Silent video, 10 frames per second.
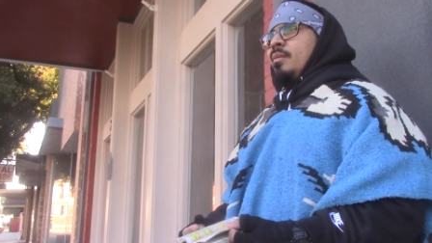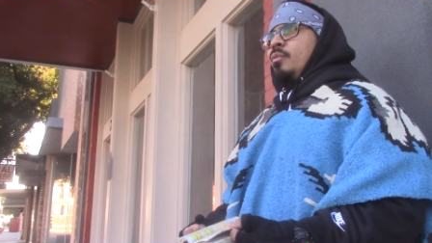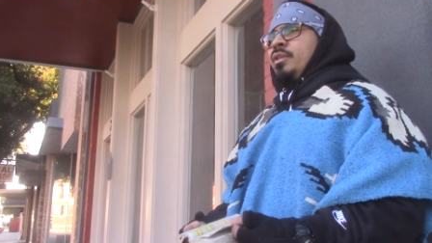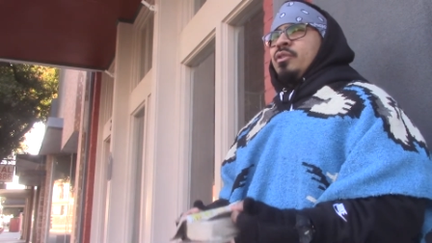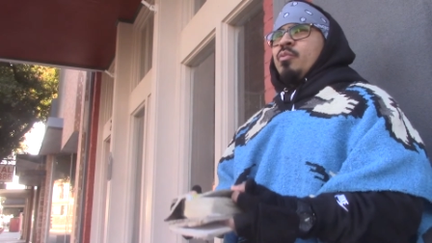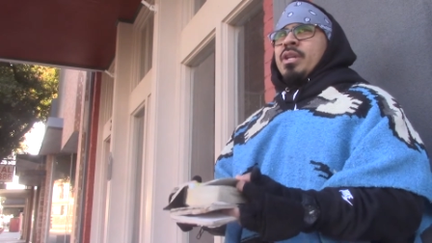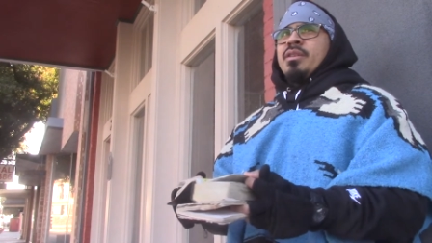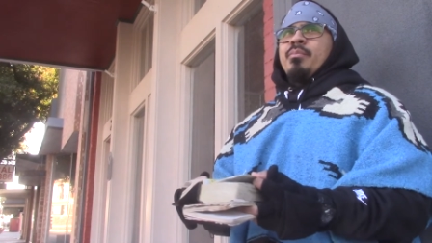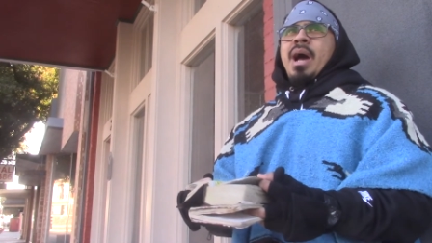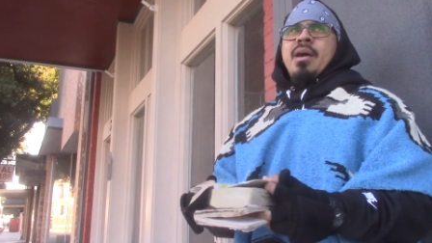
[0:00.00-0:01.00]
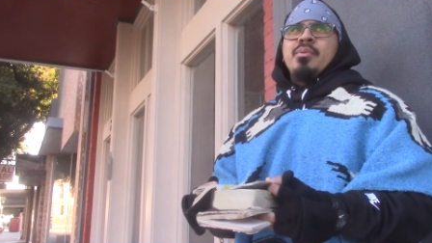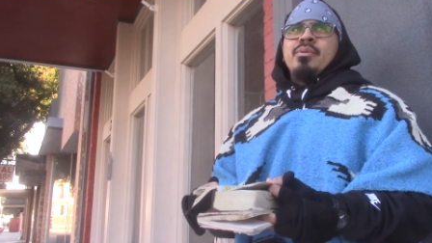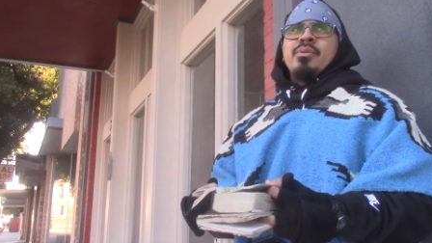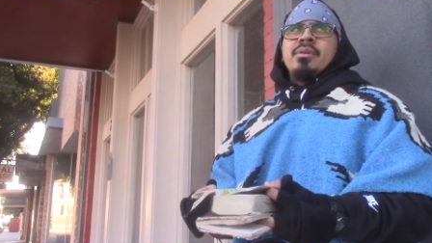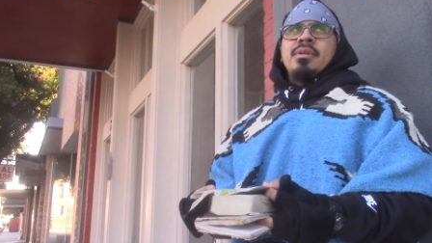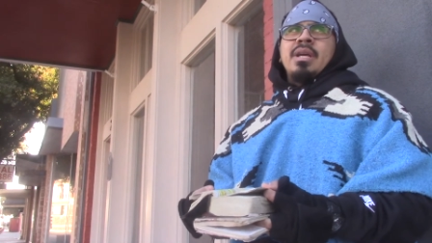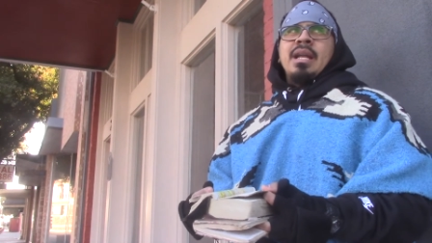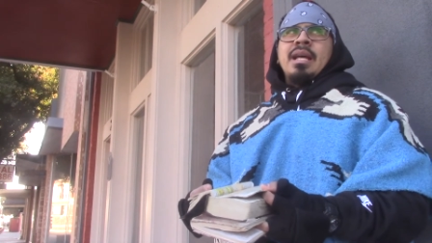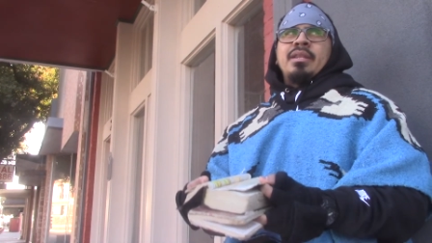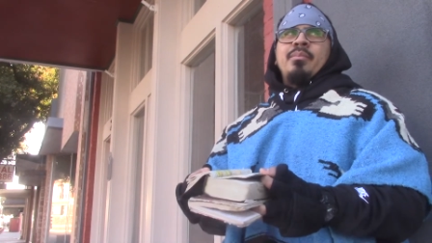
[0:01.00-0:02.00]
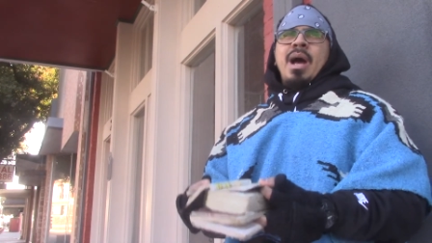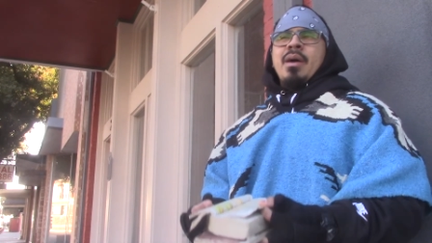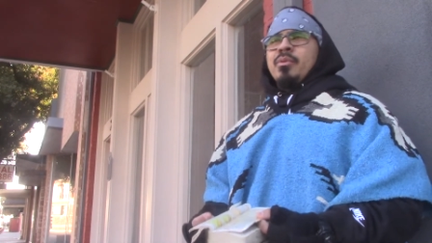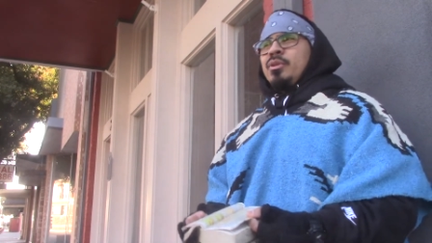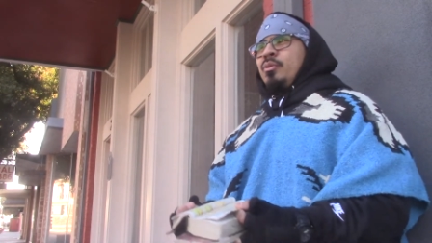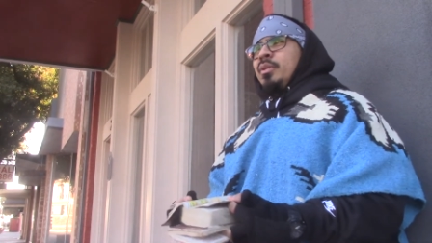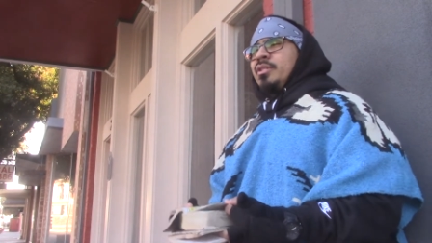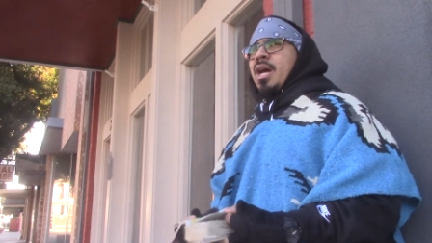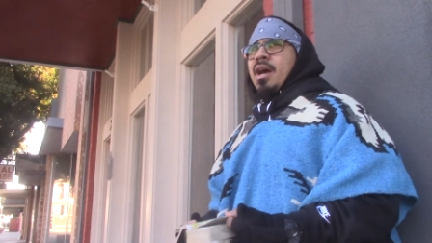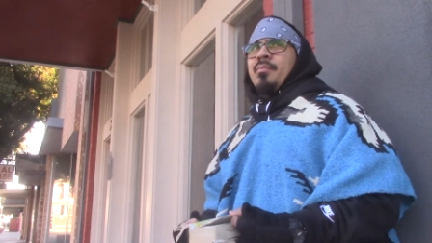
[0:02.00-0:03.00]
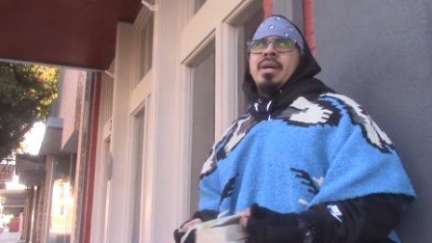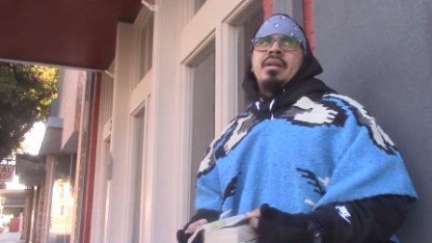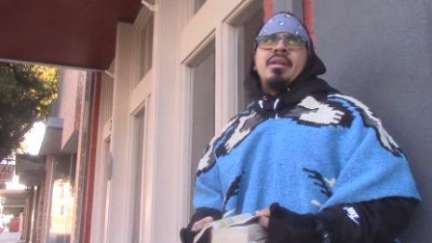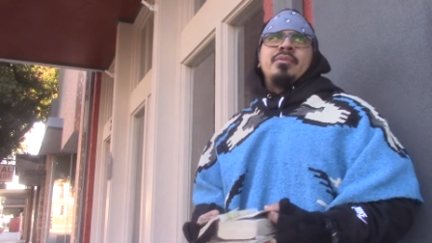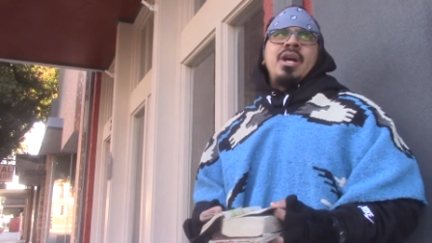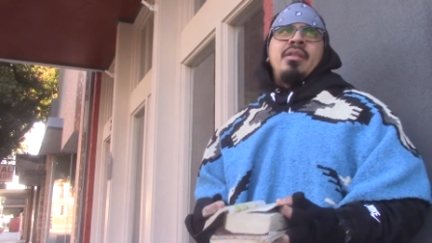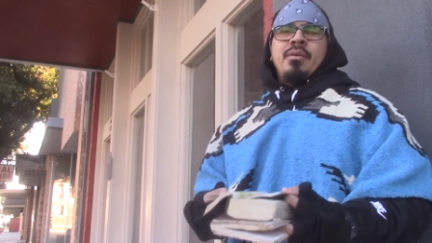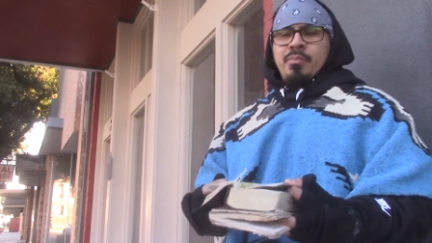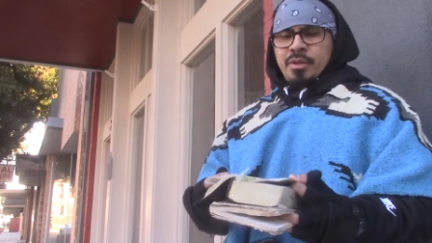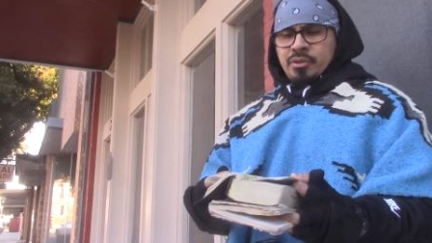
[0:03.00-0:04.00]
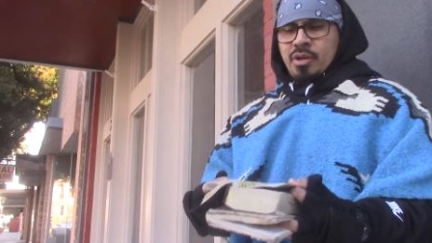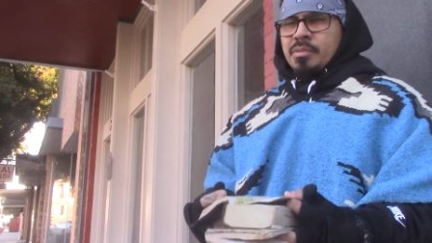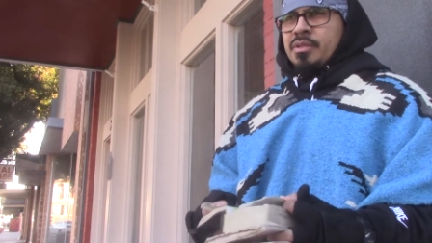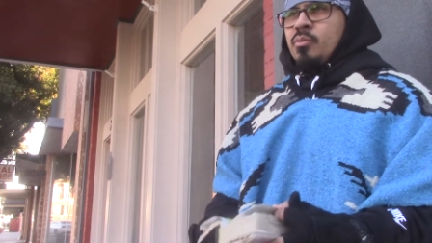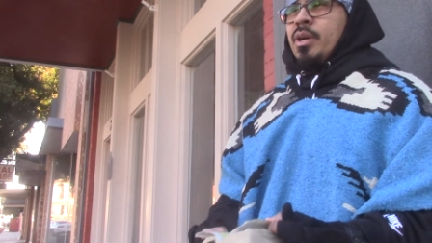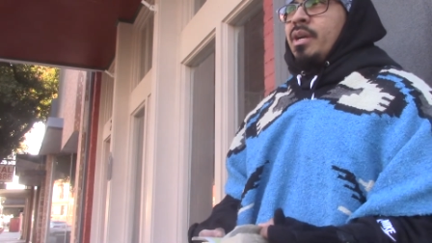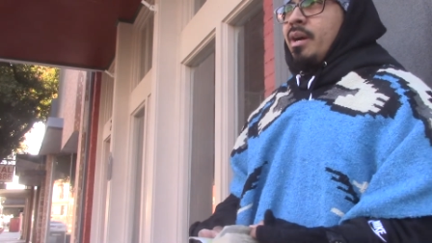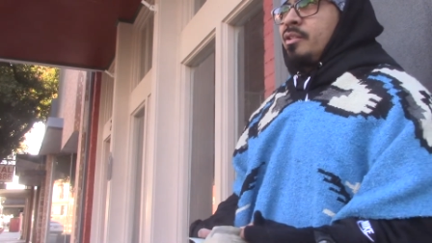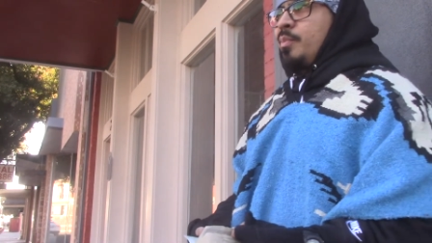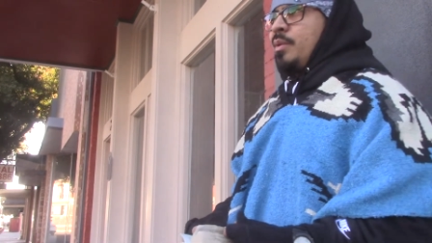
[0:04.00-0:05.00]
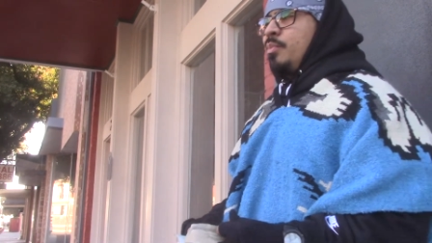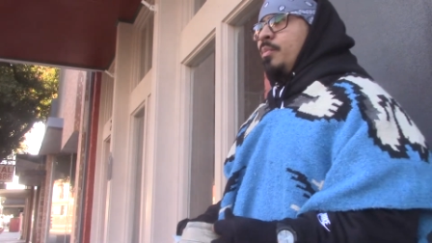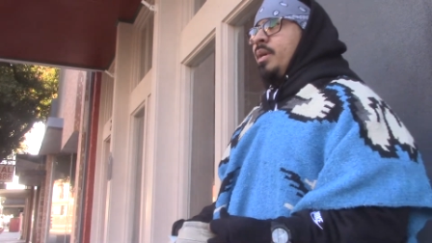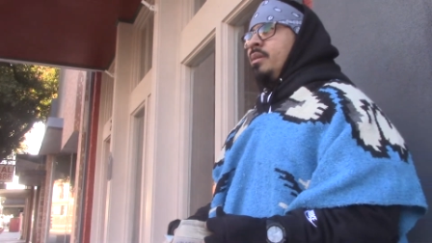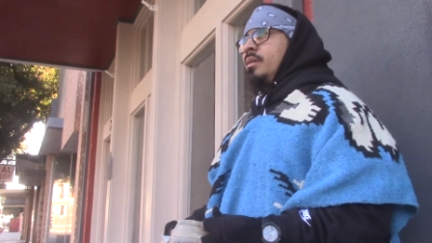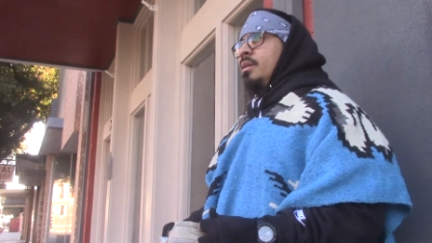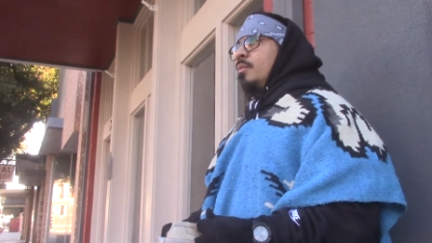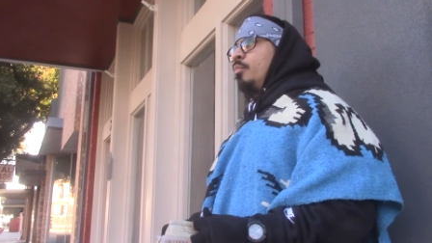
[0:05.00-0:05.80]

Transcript: We just read the Bible and let the Bible do its job, man. And the, the, the scripture is what cuts people, man.